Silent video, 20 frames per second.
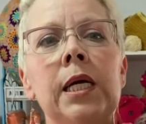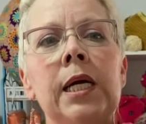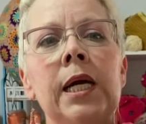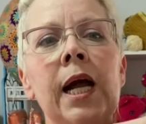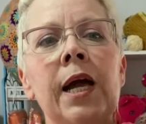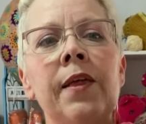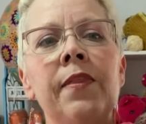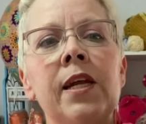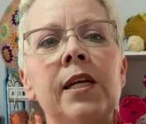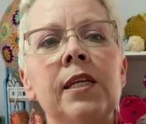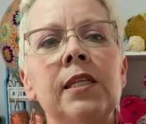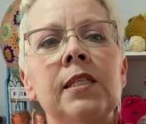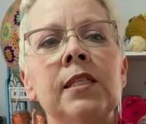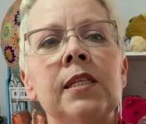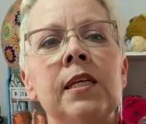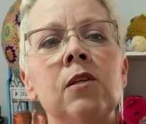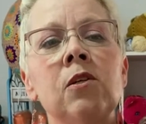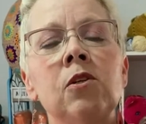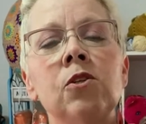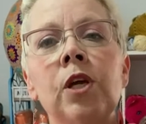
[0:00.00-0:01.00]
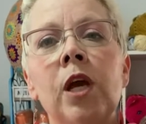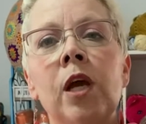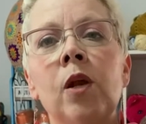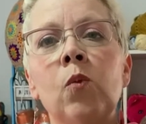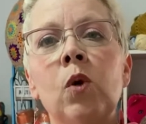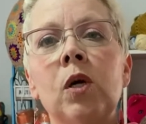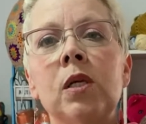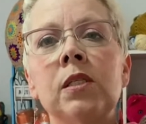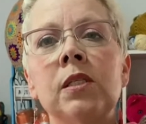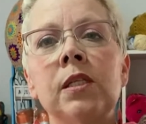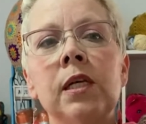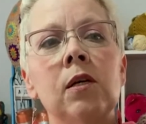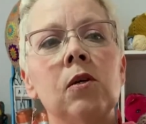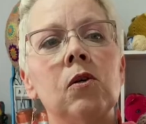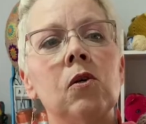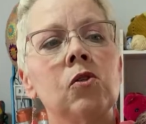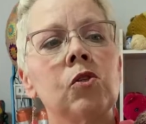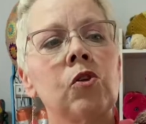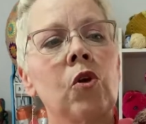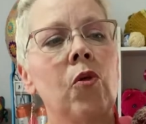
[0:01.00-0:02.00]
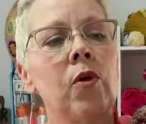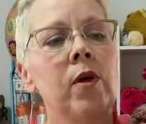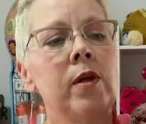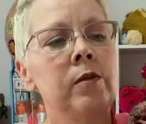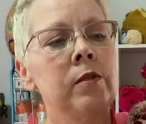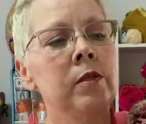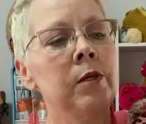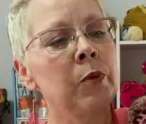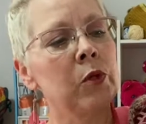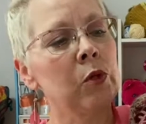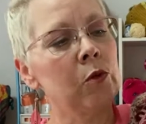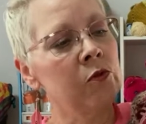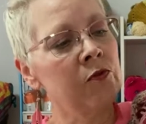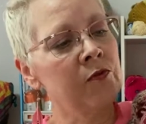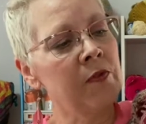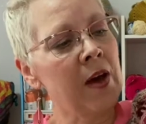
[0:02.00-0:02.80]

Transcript: And then it's single, chain 1 single, so that some of the